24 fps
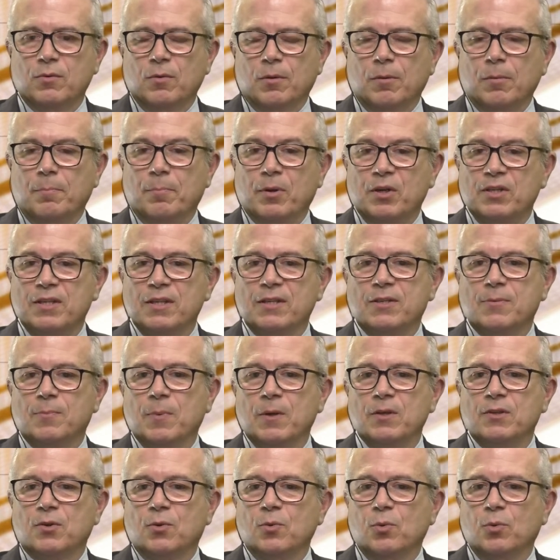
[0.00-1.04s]

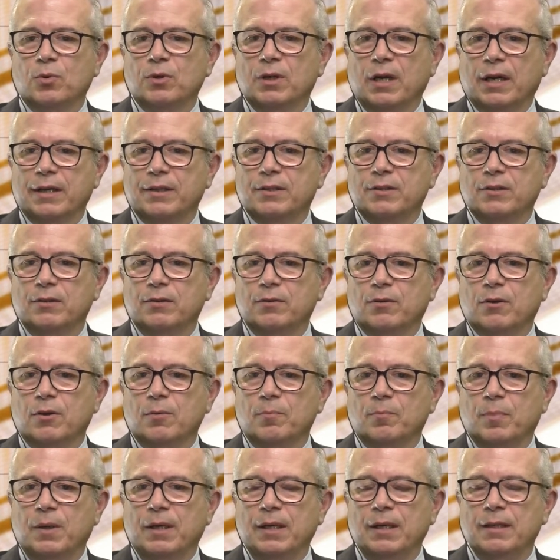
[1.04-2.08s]
participants who would like to
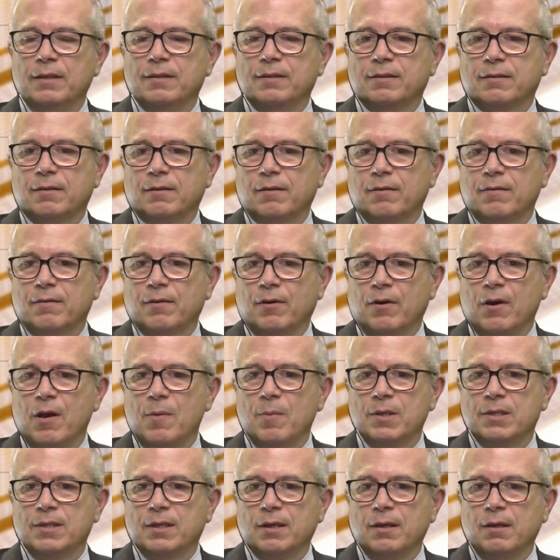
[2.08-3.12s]
complete their
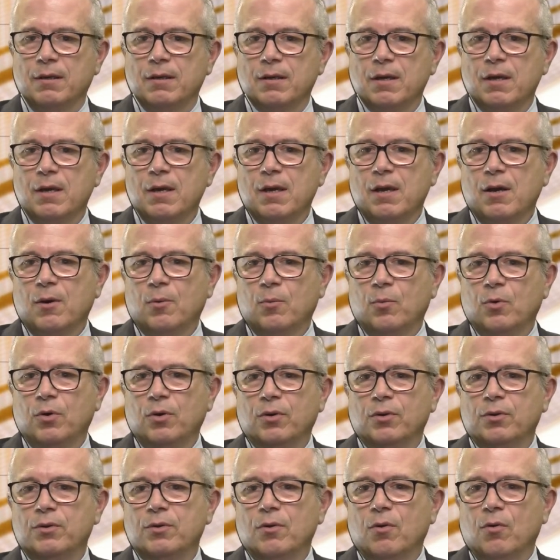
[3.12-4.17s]
MSc
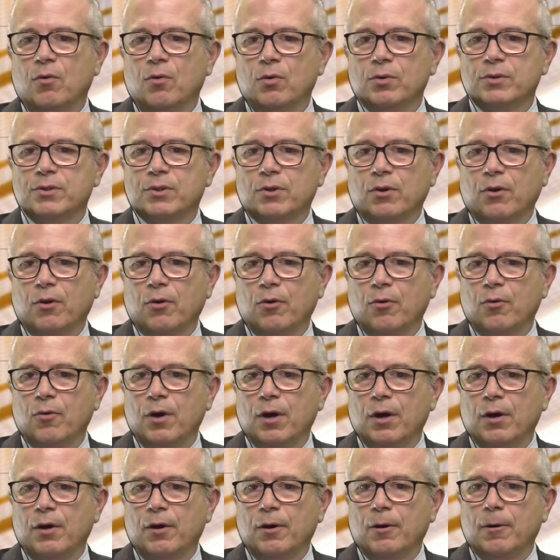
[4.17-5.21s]
would also
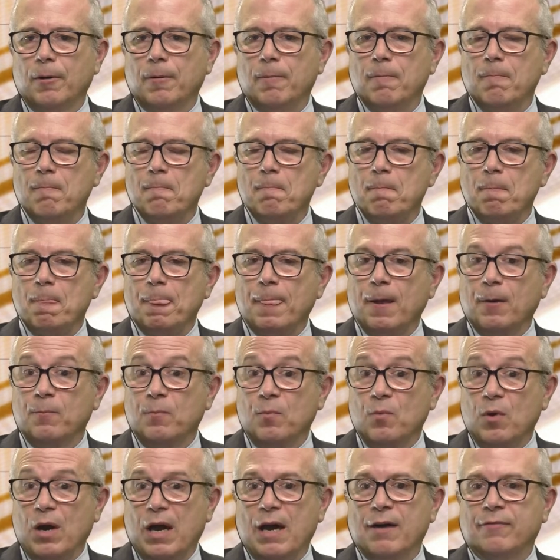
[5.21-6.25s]

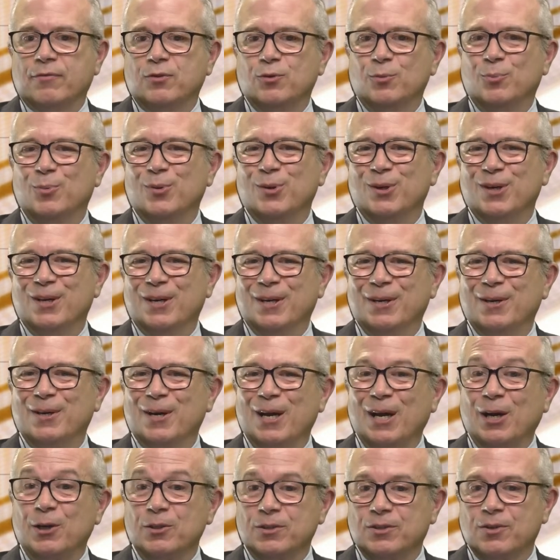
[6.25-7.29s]
have to put a
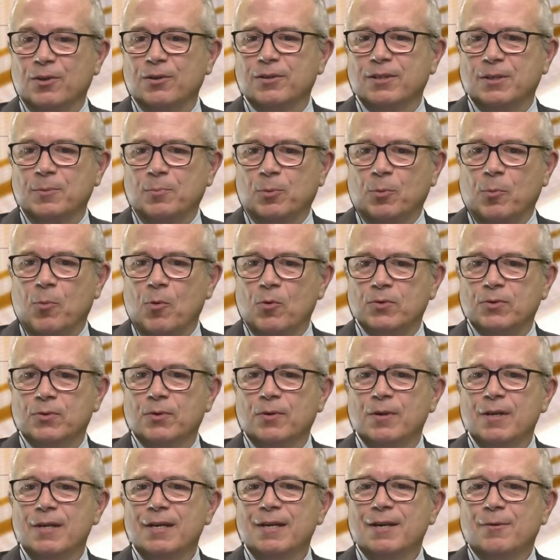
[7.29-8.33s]
consultancy proposal.